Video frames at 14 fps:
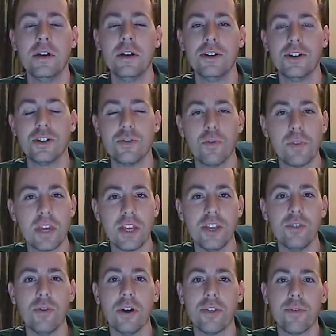just what we can do
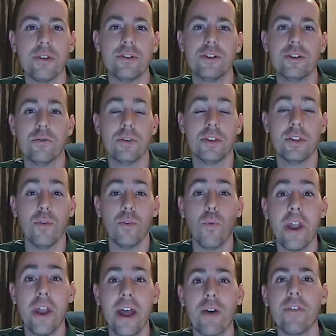on the radio show within the
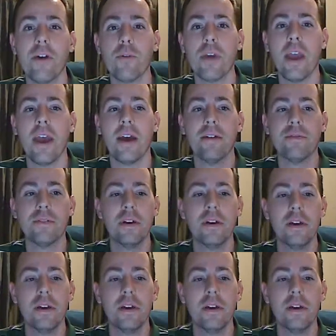1 hour that we have.